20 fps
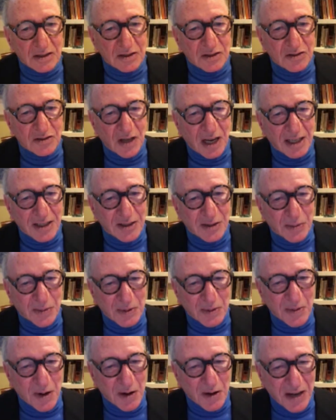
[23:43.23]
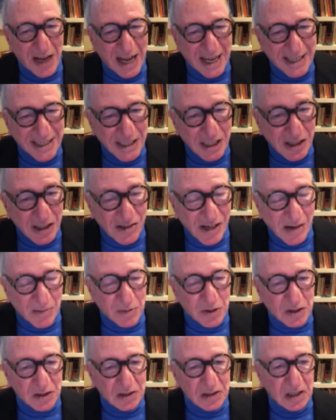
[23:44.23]
Trying to promote
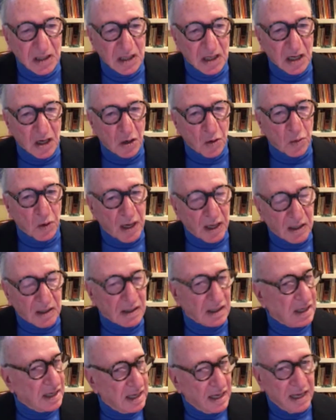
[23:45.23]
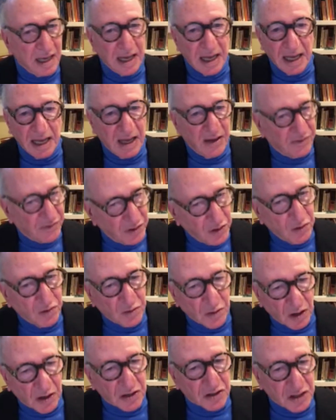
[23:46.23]
anti-corruption. Well, if you've
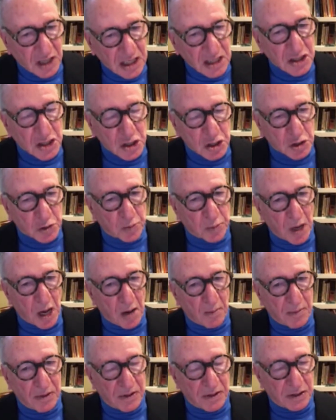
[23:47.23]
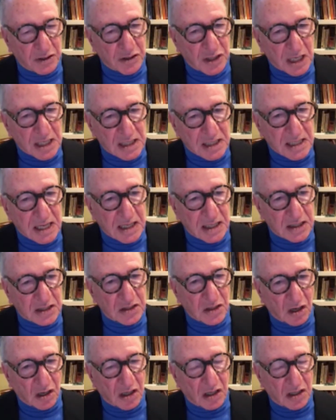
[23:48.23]
got a Justice Department that's just said it's
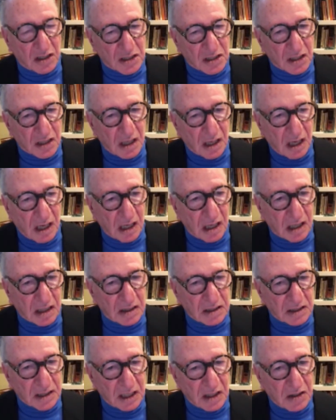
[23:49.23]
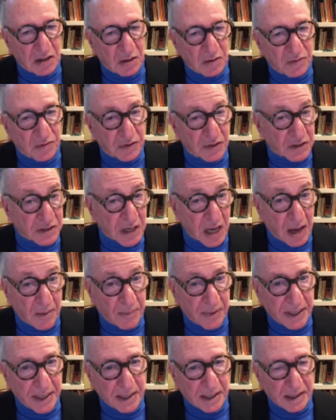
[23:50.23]
not going to continue for the time
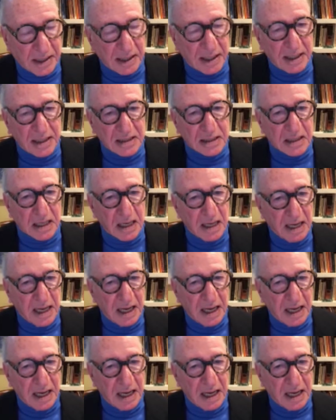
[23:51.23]
being, at least,